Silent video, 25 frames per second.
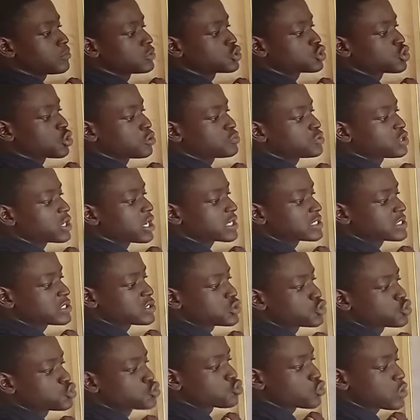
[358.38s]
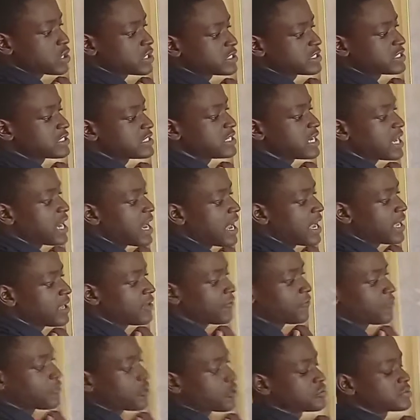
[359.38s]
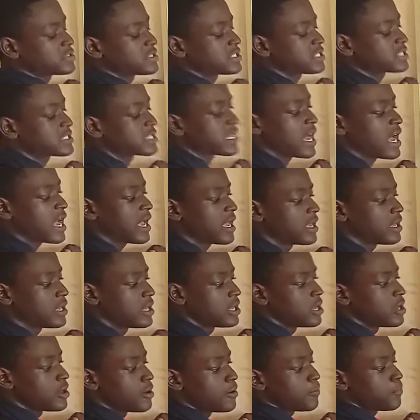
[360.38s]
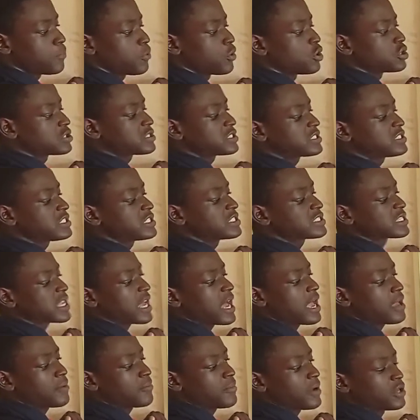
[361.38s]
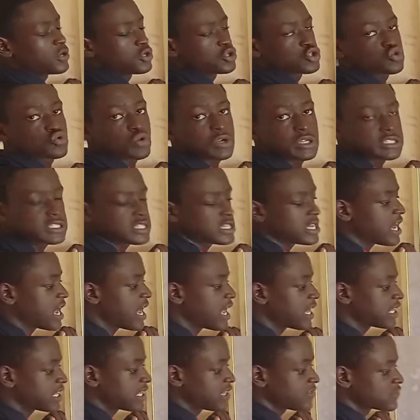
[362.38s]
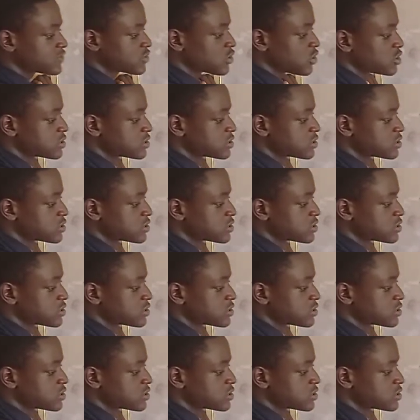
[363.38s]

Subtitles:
subtract 20i from 6i, plus 6i minus 20i gives